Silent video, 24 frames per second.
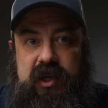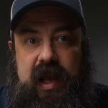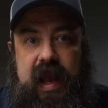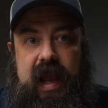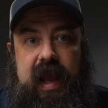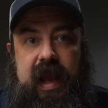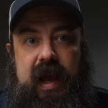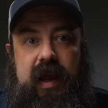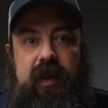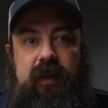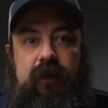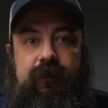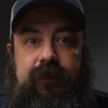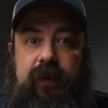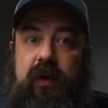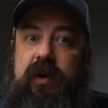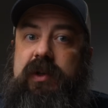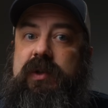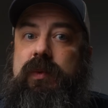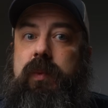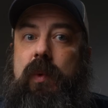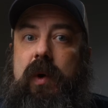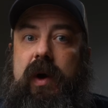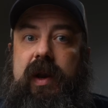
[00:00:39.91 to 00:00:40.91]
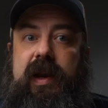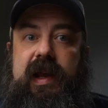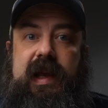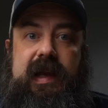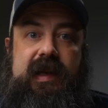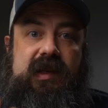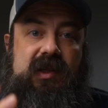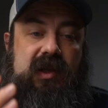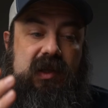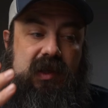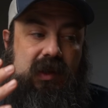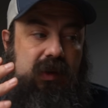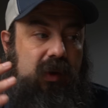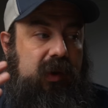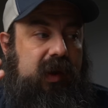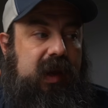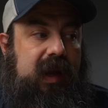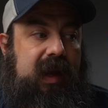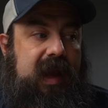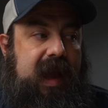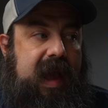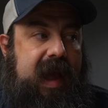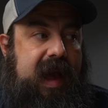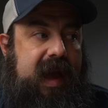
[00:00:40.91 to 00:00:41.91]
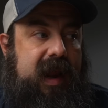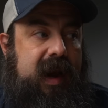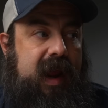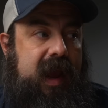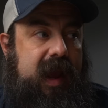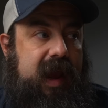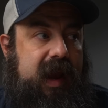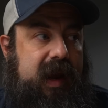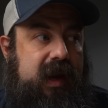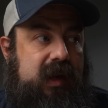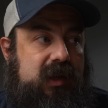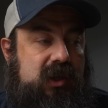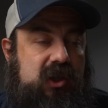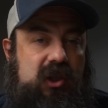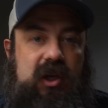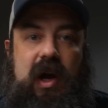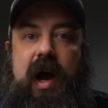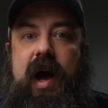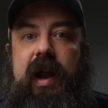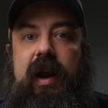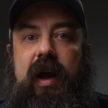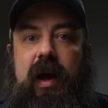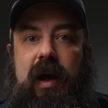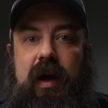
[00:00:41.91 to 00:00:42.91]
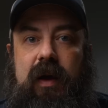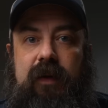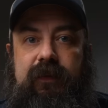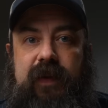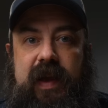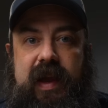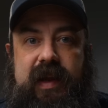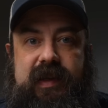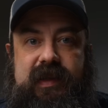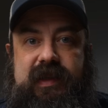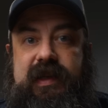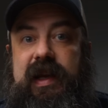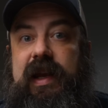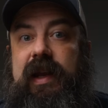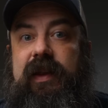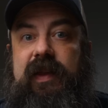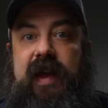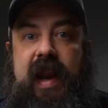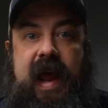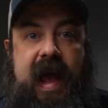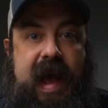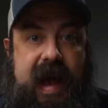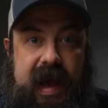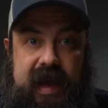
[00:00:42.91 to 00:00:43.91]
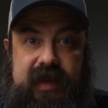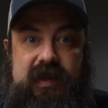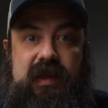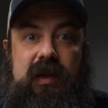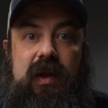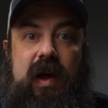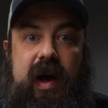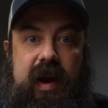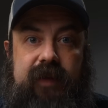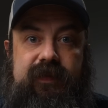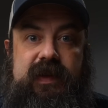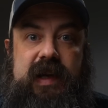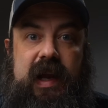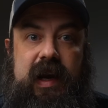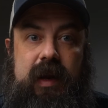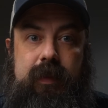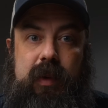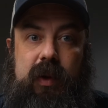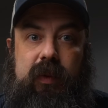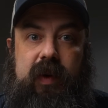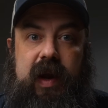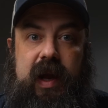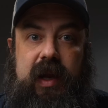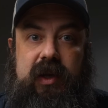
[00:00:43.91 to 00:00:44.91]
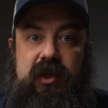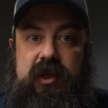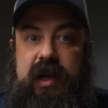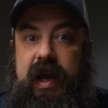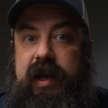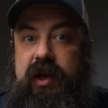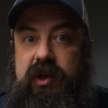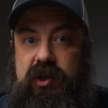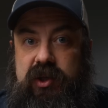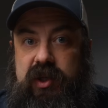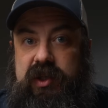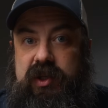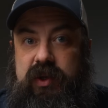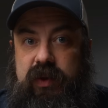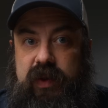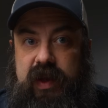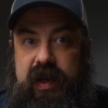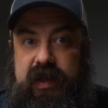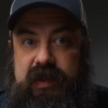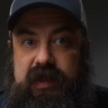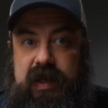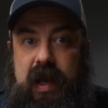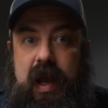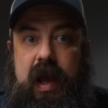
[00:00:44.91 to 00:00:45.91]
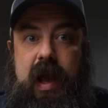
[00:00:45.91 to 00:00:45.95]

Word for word: and the first one is just looking at a shot of a scene that has a lot of dynamic range. I usually do this,